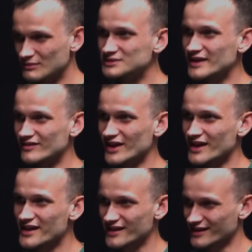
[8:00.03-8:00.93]
believe
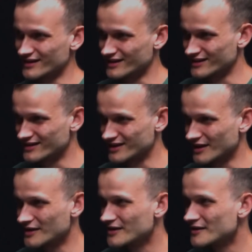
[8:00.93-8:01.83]
this, and
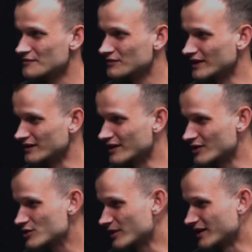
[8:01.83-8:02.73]
like they
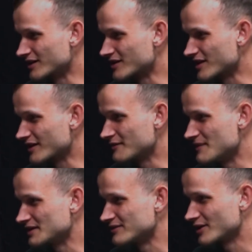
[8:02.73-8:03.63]
are trying to just like
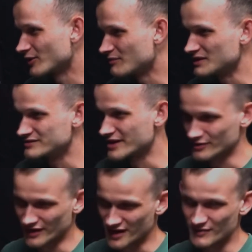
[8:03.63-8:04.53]
make Litecoin be
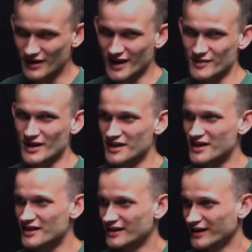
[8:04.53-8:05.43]
Litecoin as best
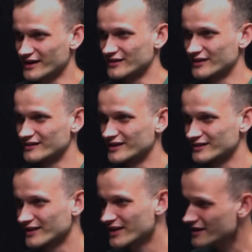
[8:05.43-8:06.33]
as they can, then like
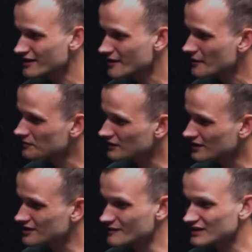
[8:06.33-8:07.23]
that's,
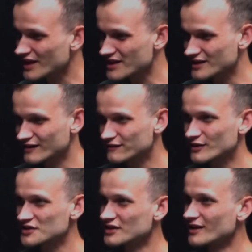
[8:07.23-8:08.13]
to me, that's enough for
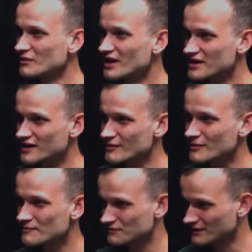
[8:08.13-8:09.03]
it to not be a scam.